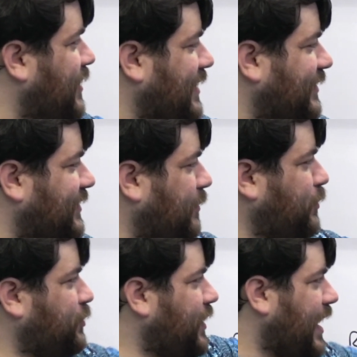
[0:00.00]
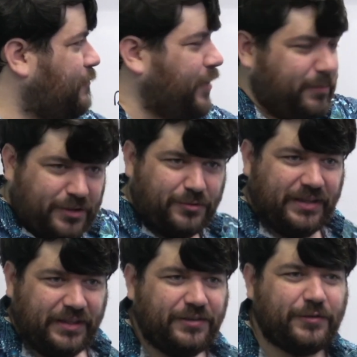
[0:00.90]
at the temperature halfway
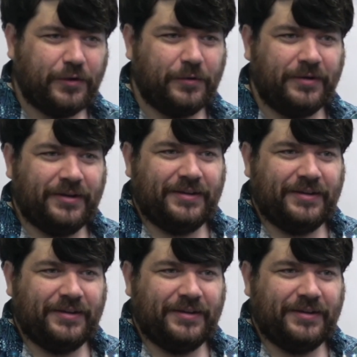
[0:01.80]
between these two,